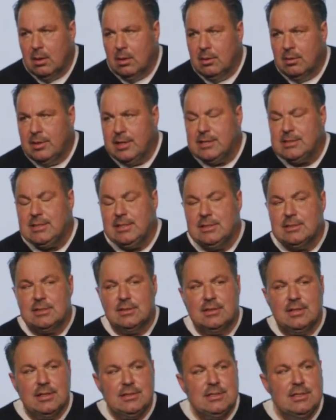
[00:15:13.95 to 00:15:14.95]
This is
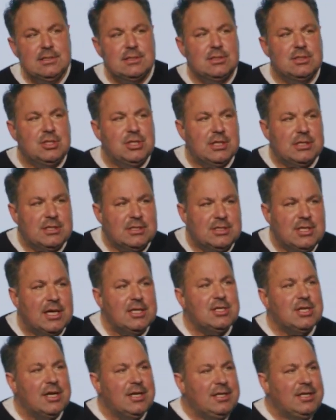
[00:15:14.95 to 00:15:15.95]
this is just
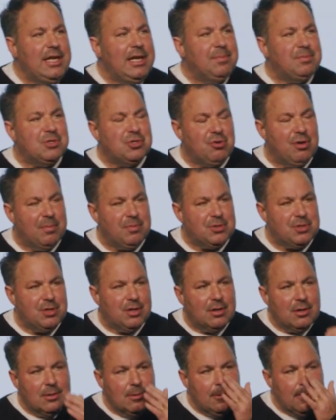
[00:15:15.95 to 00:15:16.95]
such a deep
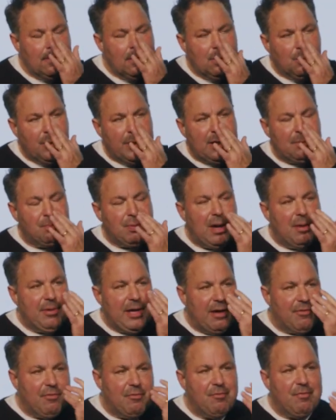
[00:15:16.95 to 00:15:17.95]
scripture. We could probably
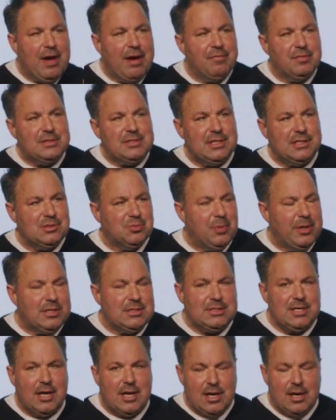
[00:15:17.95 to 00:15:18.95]
have a 5 or 6 week
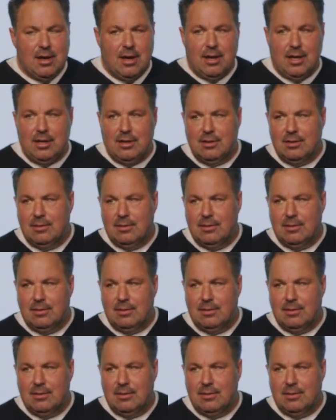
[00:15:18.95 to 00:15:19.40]
study on it